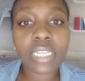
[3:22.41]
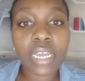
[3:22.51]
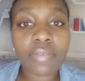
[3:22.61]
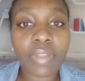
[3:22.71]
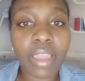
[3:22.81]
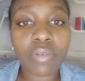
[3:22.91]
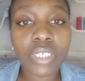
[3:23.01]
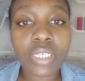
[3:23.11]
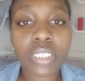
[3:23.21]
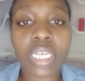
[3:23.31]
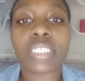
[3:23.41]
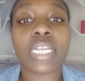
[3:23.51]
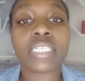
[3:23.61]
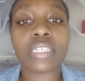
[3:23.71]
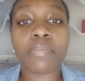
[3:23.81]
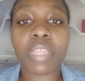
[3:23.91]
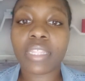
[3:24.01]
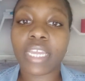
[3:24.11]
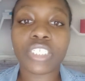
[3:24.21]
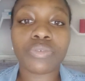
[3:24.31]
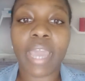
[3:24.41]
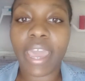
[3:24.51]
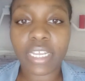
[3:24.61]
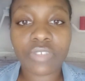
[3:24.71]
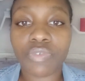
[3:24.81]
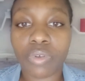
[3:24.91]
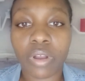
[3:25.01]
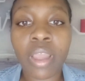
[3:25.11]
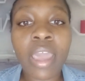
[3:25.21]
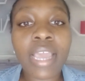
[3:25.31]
love languages is not something that you ask for.